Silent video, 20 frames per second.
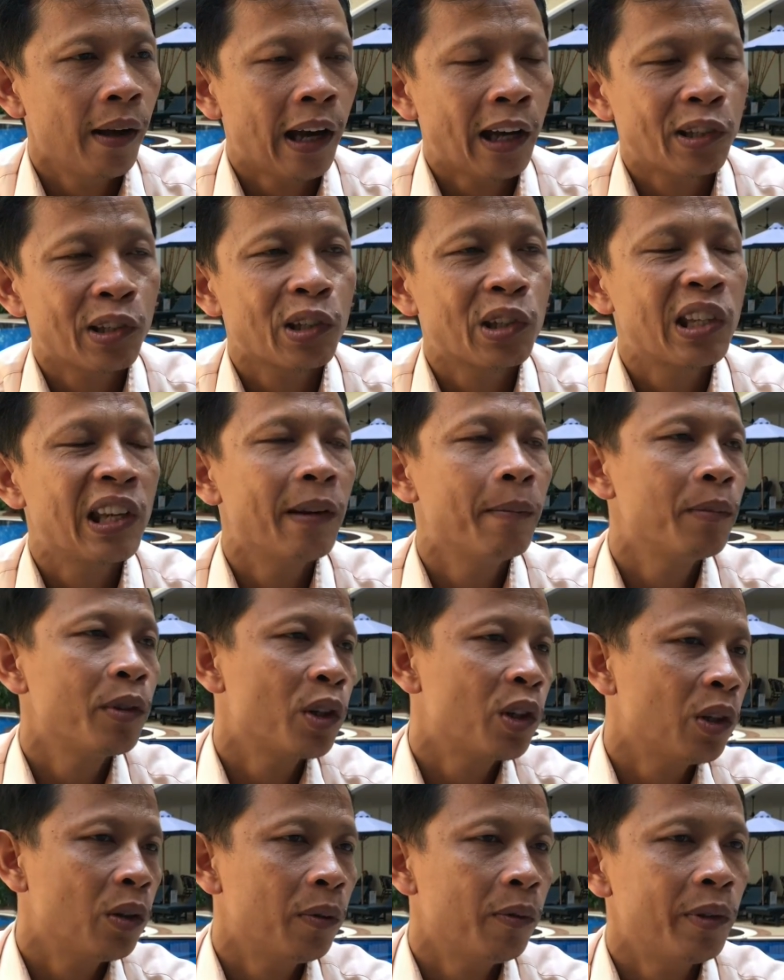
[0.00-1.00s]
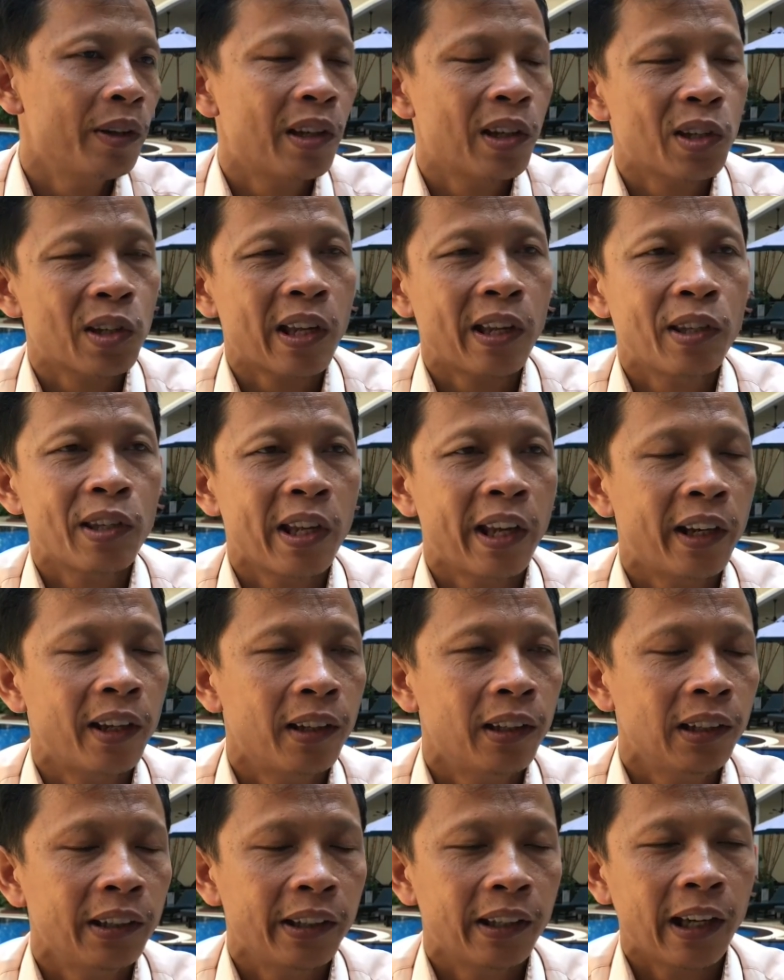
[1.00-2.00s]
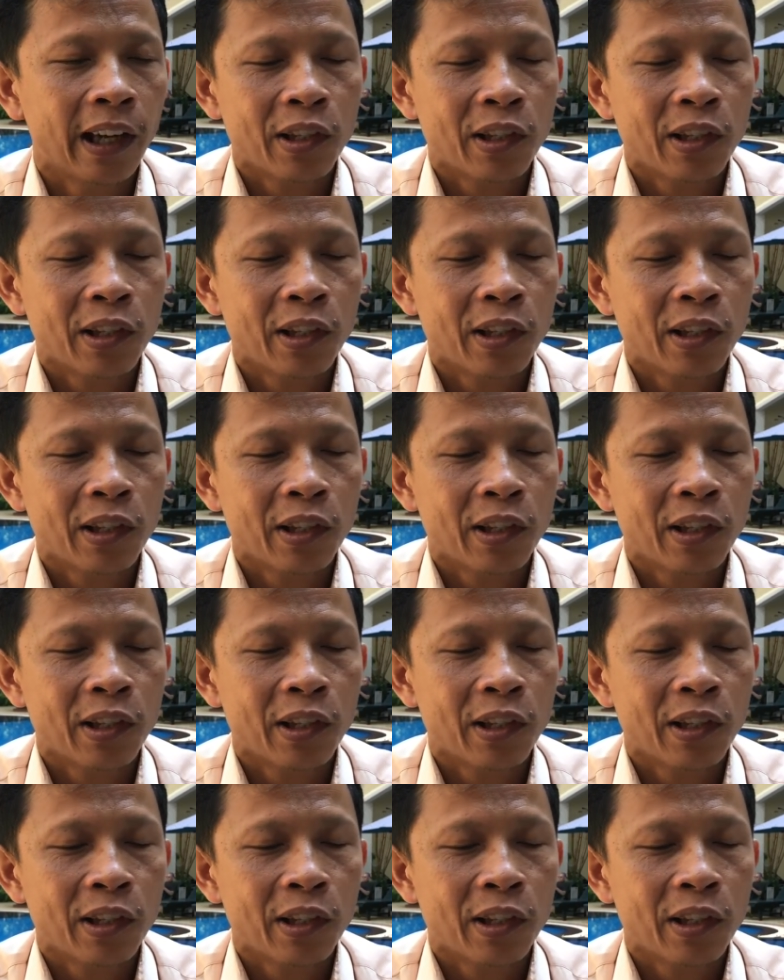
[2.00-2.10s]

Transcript: as a team, you know, because I said earlier,